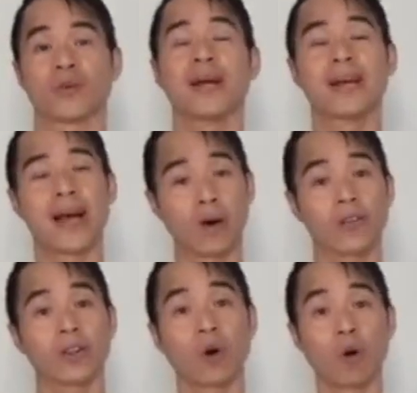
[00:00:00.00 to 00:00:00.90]

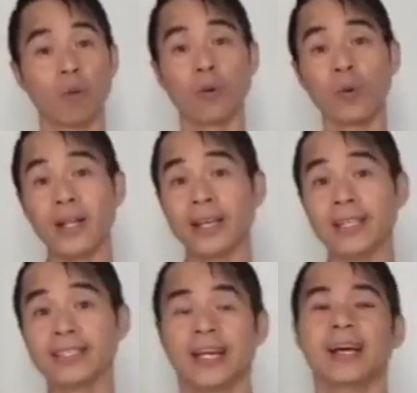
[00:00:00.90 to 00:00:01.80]
However, the whole point
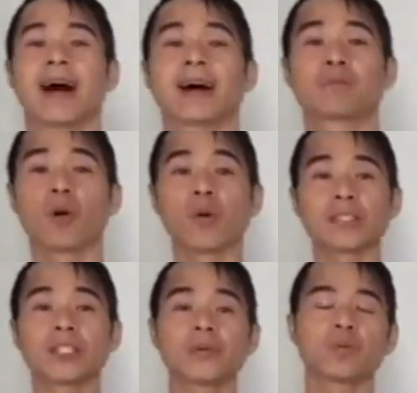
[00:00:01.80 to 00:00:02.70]
is I'm going
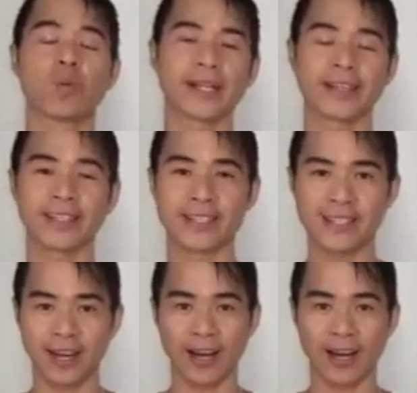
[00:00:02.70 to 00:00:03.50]
to be winding this